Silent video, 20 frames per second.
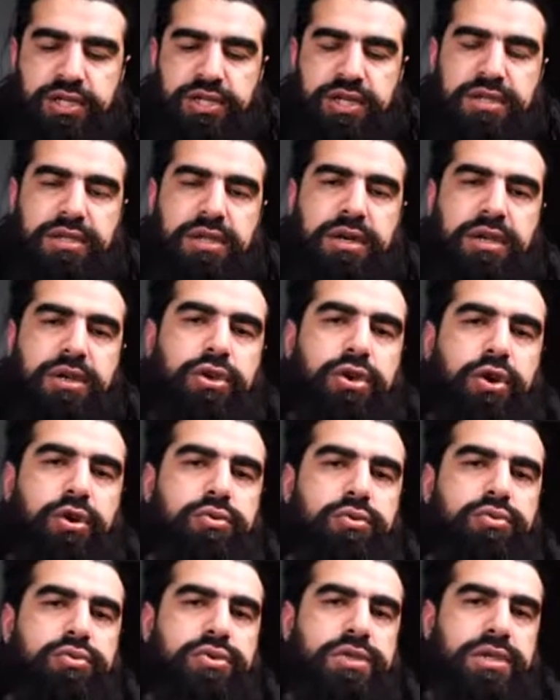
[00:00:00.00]
shaitan
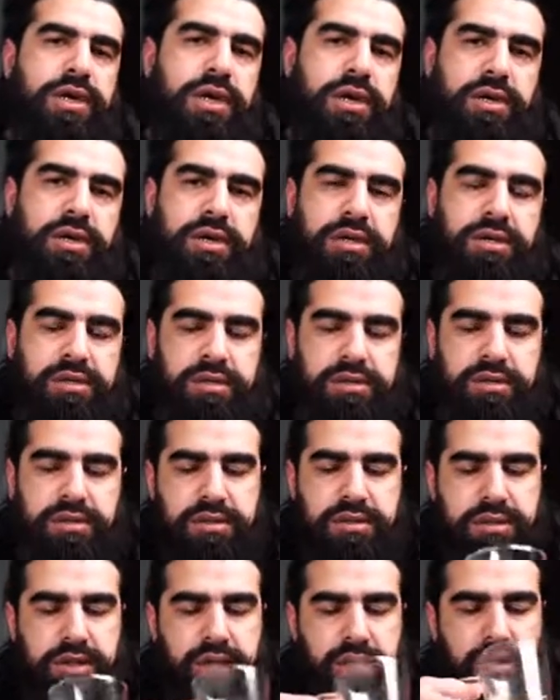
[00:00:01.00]
knows Allah.
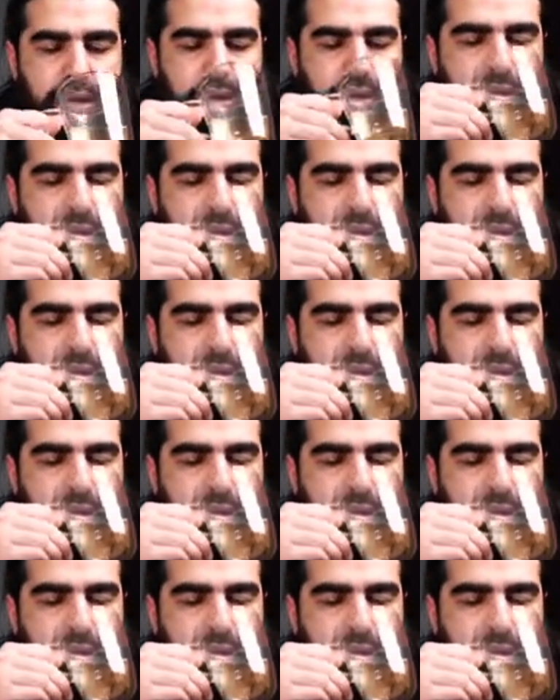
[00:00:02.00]
Yeah.